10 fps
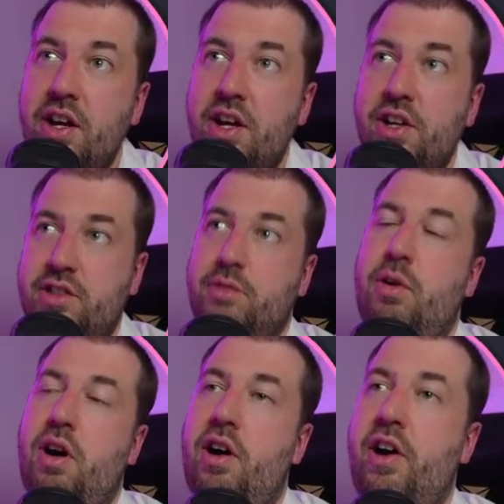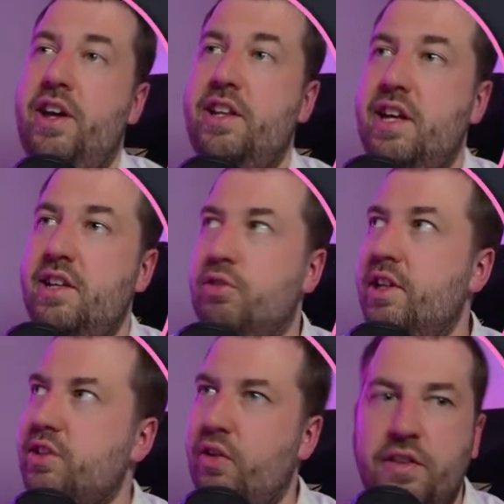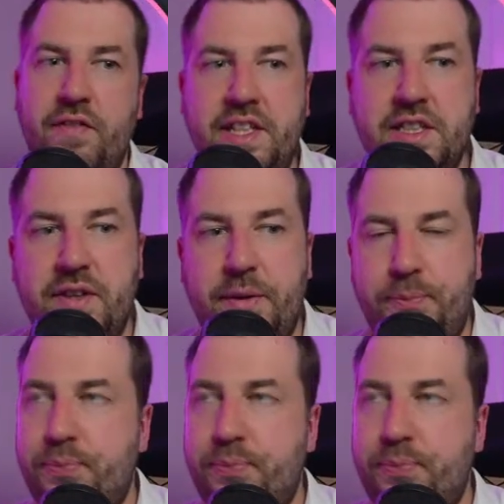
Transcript: to what I did, or at least on the face of it.